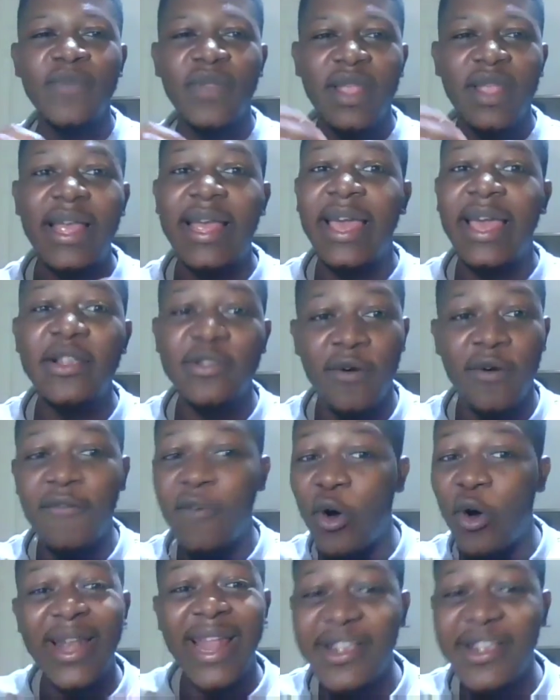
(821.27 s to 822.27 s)
in case of
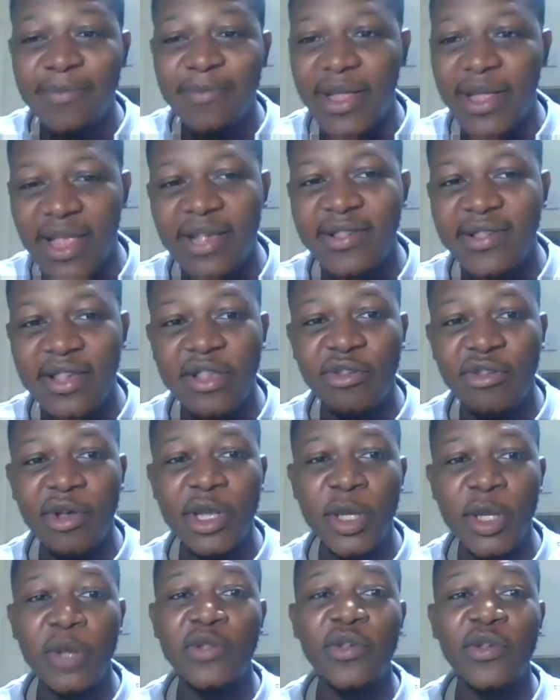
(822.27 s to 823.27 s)
unexpected
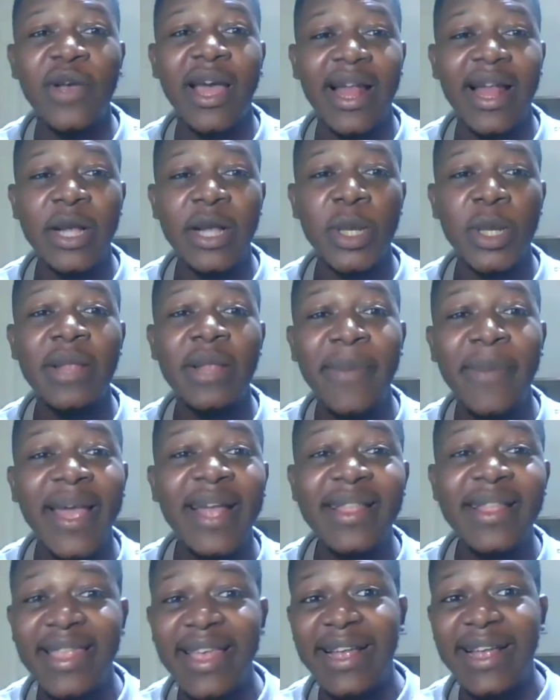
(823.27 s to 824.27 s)
situations, you can actually make
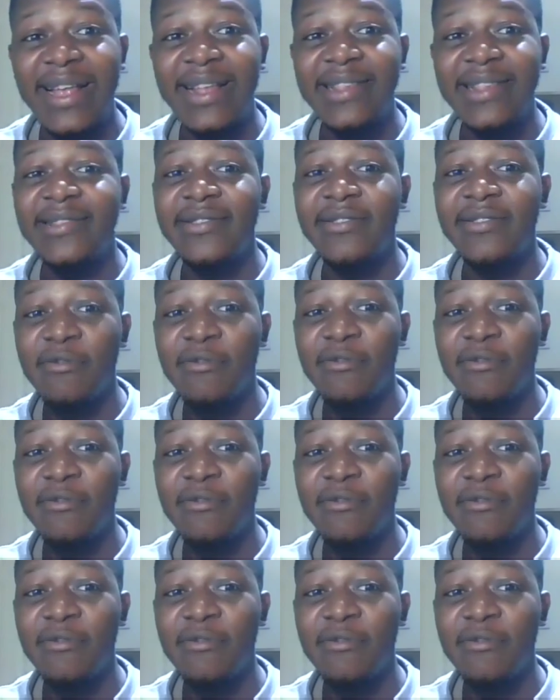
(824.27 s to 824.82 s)
things